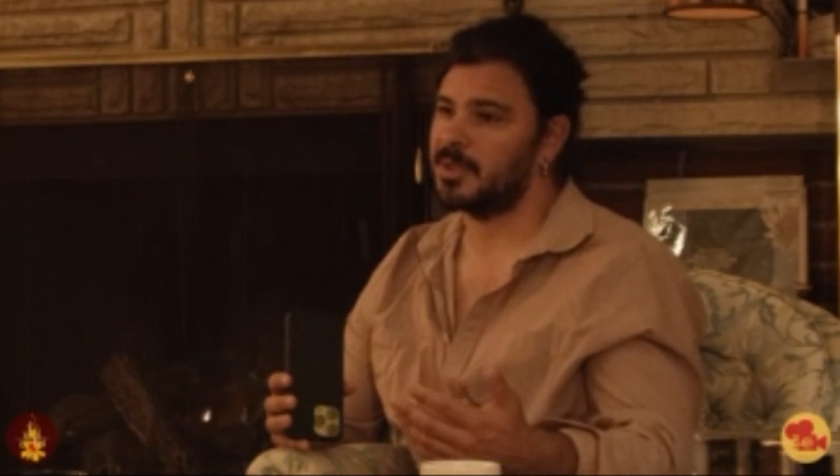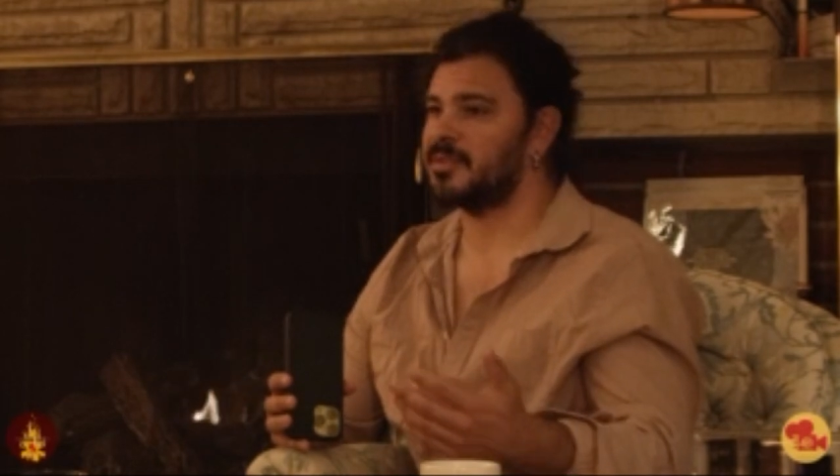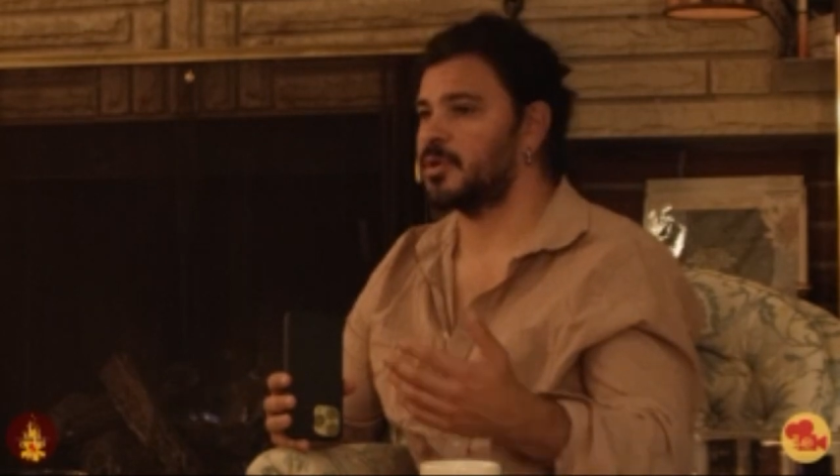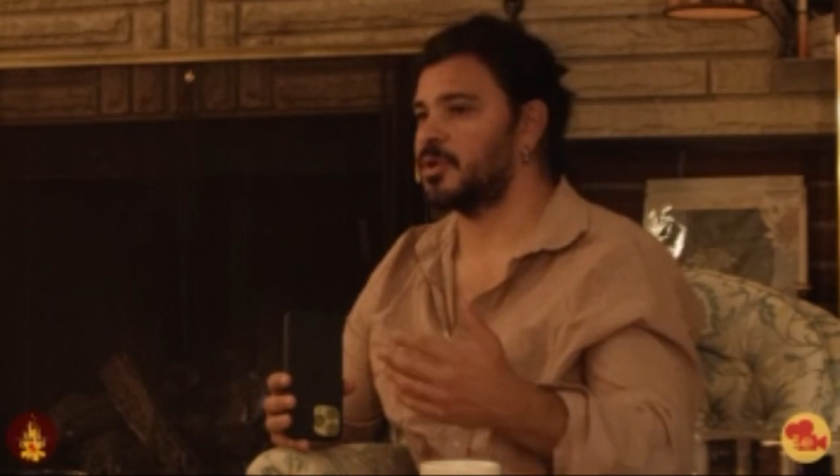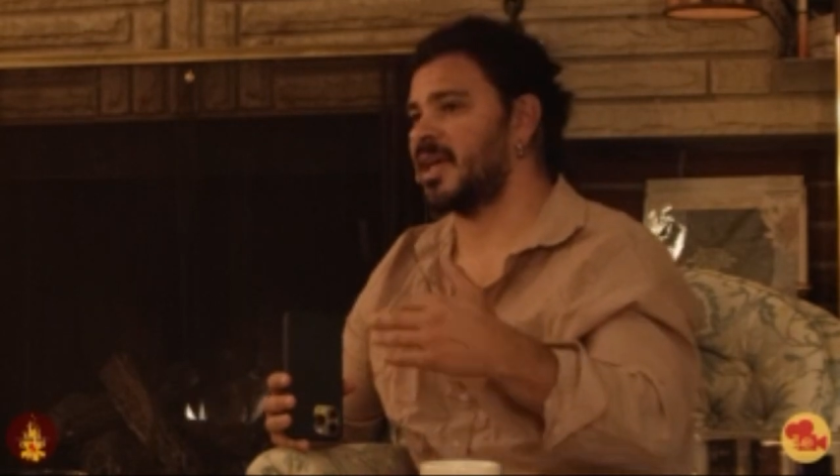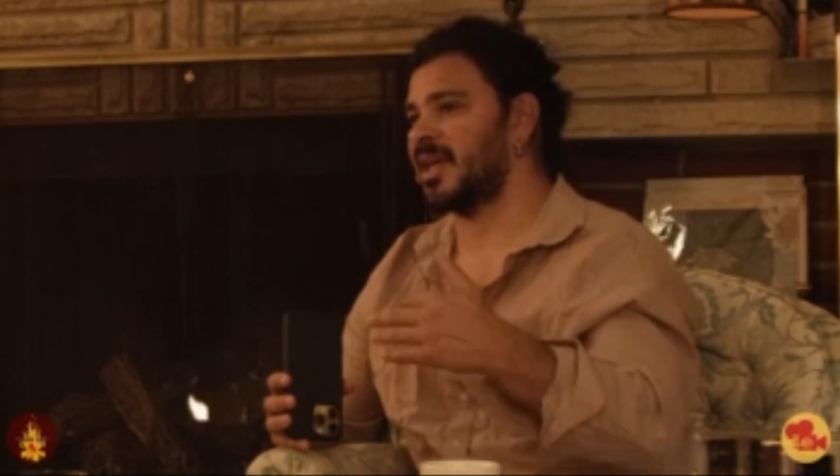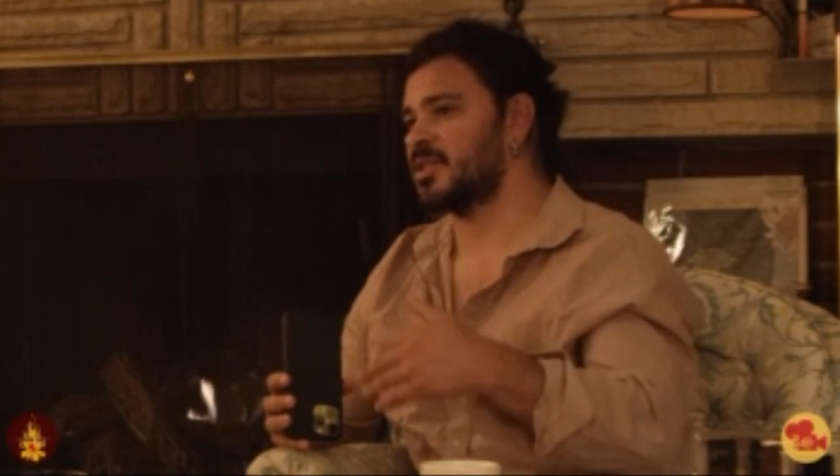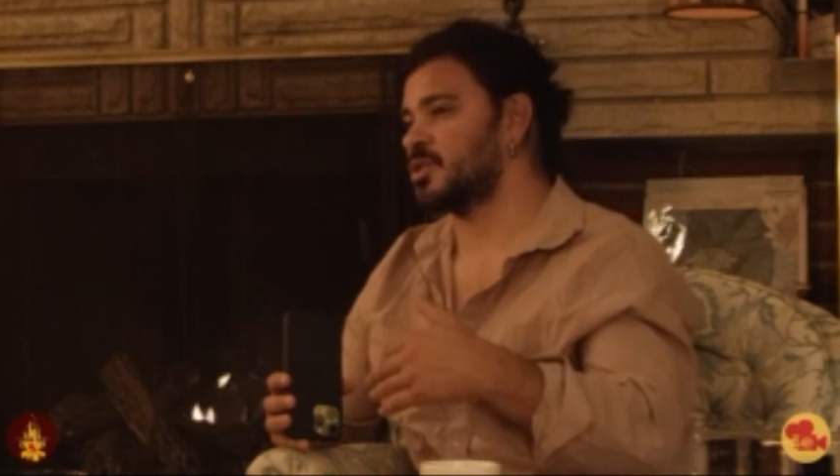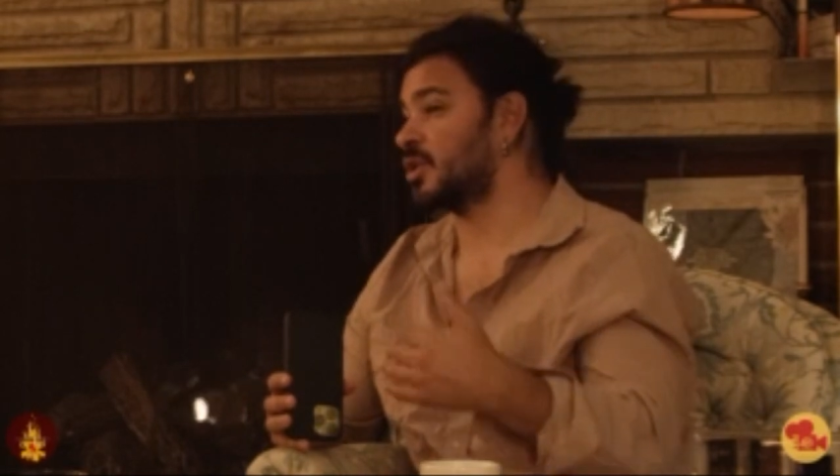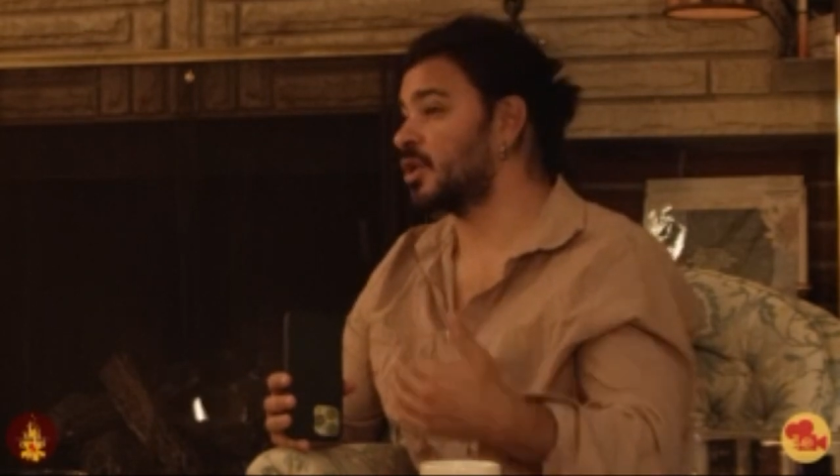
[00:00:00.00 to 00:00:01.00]
even though I
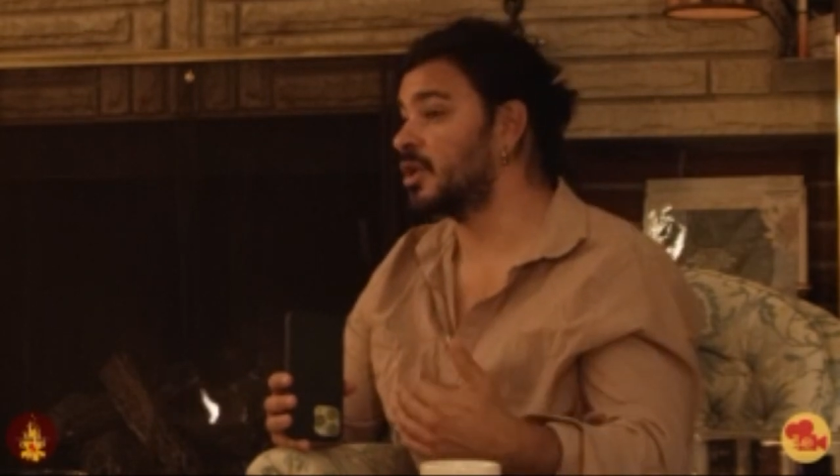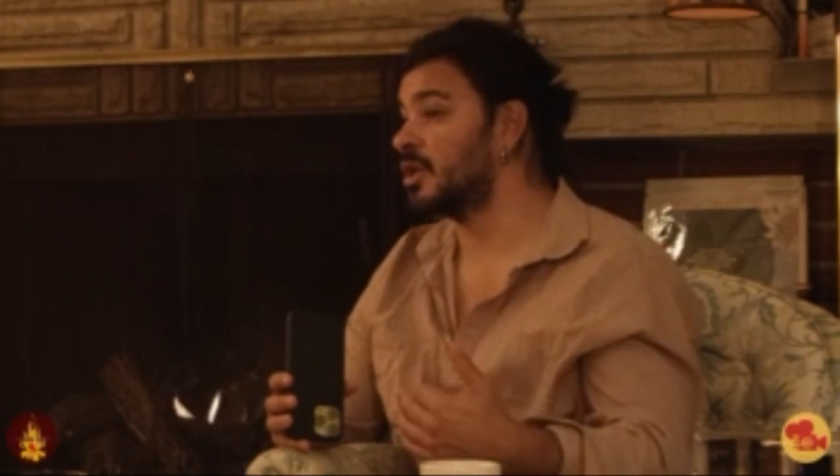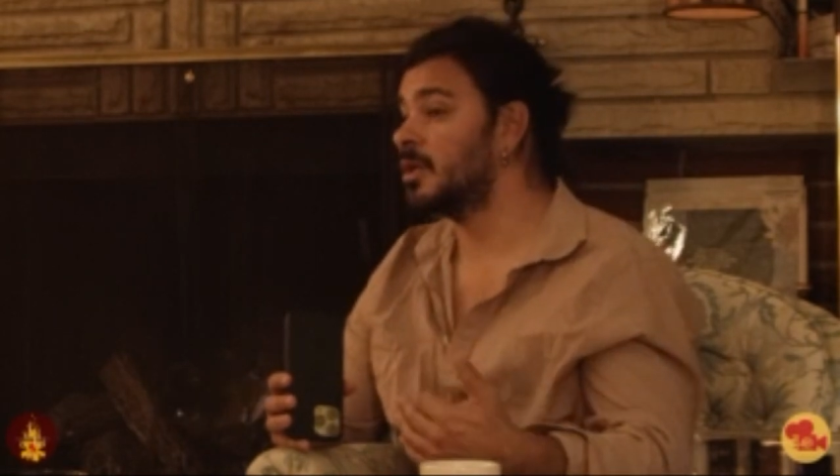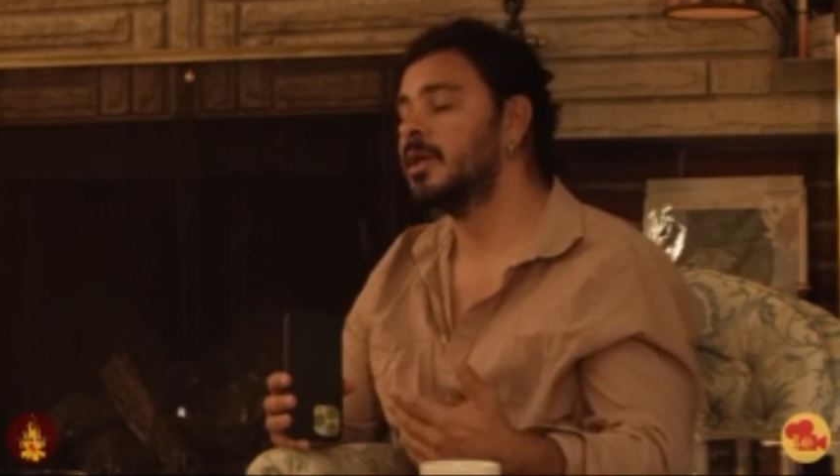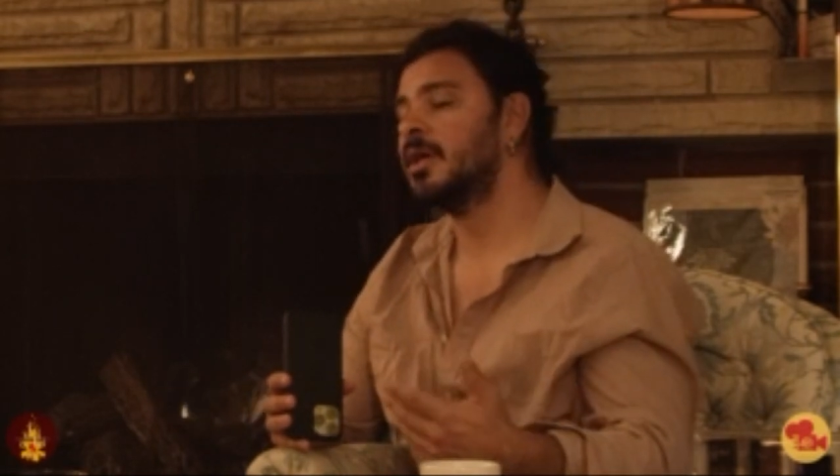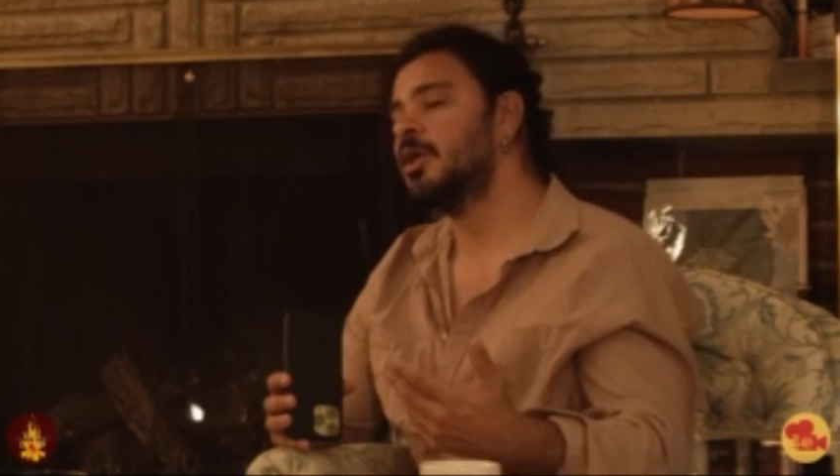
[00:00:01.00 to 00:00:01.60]
guess you could,